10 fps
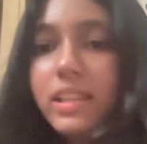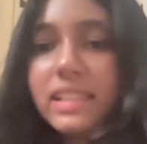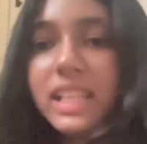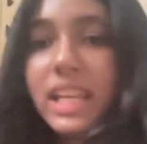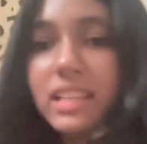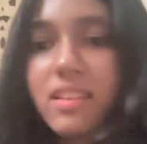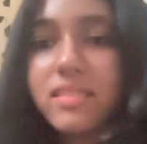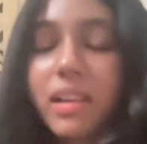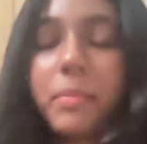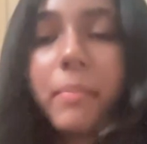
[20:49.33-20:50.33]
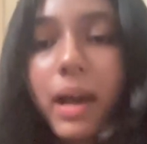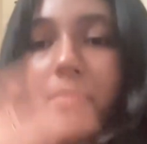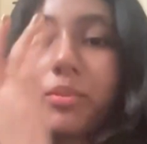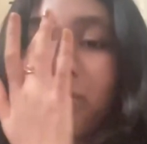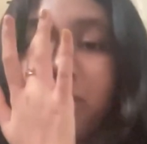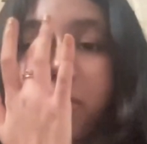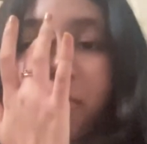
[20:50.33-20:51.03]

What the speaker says: the sentence that my mom told.